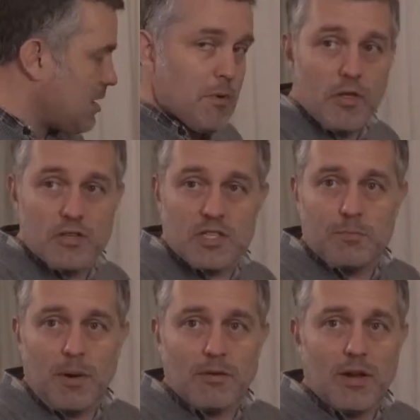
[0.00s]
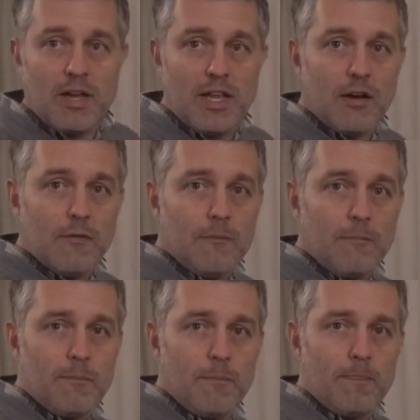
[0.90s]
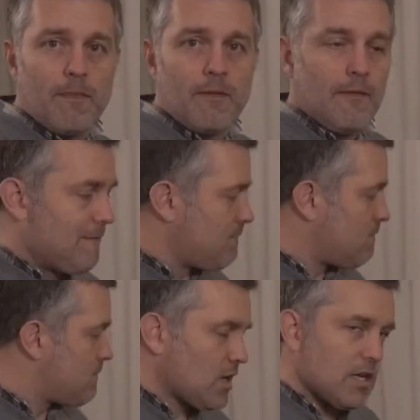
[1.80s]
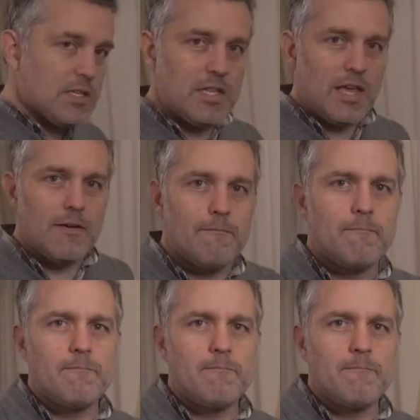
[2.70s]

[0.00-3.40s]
But there's this button right here. You guys see that?